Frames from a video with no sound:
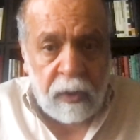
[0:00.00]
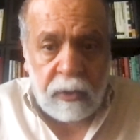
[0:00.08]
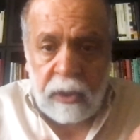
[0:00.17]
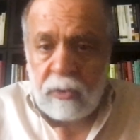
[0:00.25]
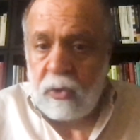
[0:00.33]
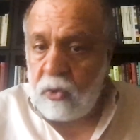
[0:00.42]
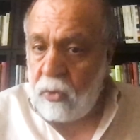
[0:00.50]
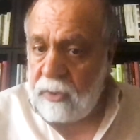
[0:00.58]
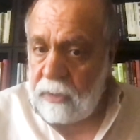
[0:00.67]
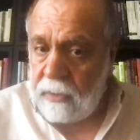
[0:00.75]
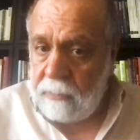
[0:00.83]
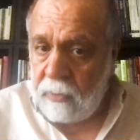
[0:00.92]
are going to join
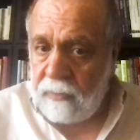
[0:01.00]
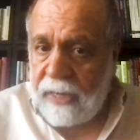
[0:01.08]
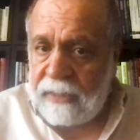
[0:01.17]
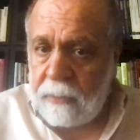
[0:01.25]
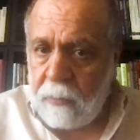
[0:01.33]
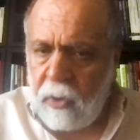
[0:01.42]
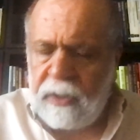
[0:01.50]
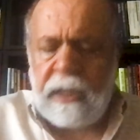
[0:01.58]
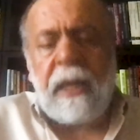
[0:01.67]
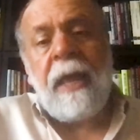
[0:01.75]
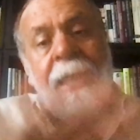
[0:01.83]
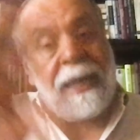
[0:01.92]
the Democratic
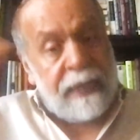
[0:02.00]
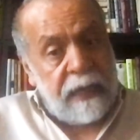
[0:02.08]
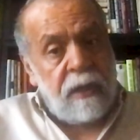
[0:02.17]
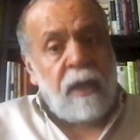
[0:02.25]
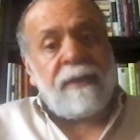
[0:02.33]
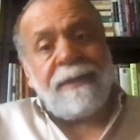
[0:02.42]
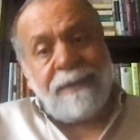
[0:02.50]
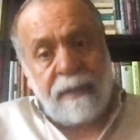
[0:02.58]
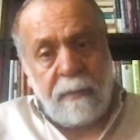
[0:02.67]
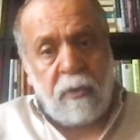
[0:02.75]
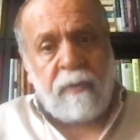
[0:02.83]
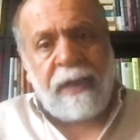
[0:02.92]
Party, again, not that the
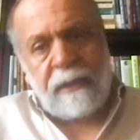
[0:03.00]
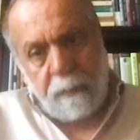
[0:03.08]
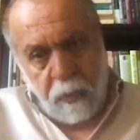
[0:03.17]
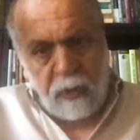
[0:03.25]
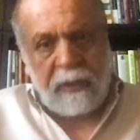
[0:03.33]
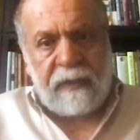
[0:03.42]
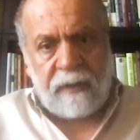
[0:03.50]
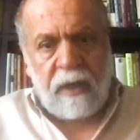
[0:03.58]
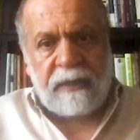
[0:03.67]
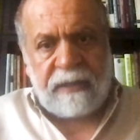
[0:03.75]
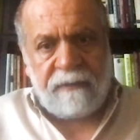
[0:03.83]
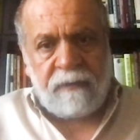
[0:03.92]
Democratic Party is
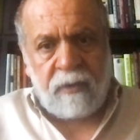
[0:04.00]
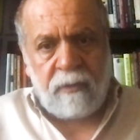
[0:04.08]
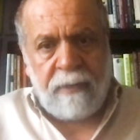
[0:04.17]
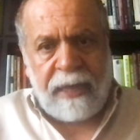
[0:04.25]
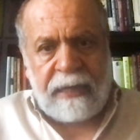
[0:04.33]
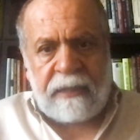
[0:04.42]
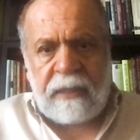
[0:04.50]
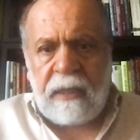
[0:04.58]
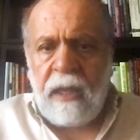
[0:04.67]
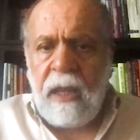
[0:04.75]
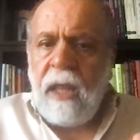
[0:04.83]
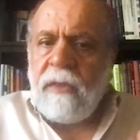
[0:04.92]
God's gift to humanity,
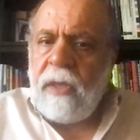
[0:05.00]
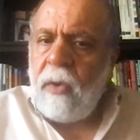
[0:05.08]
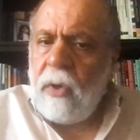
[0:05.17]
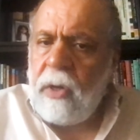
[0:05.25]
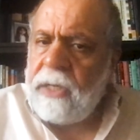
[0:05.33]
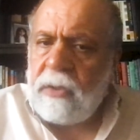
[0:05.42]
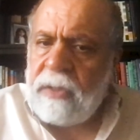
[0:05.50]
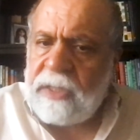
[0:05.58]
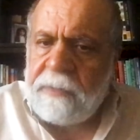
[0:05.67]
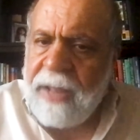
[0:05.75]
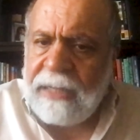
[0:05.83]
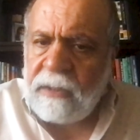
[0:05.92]
they were going to
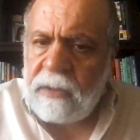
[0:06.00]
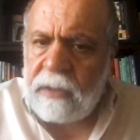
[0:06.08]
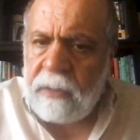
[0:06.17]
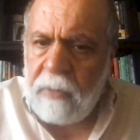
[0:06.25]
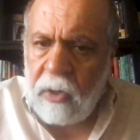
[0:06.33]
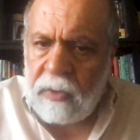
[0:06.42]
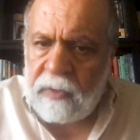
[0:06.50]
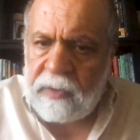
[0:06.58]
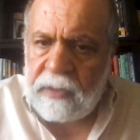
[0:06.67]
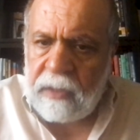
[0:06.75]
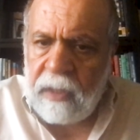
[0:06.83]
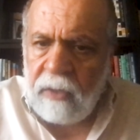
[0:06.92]
dismantle the
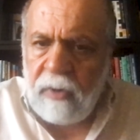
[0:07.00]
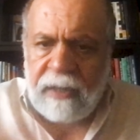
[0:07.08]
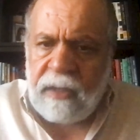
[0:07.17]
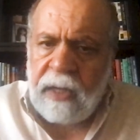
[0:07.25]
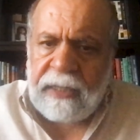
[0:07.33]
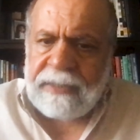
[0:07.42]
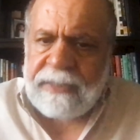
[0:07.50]
democracy. Right now in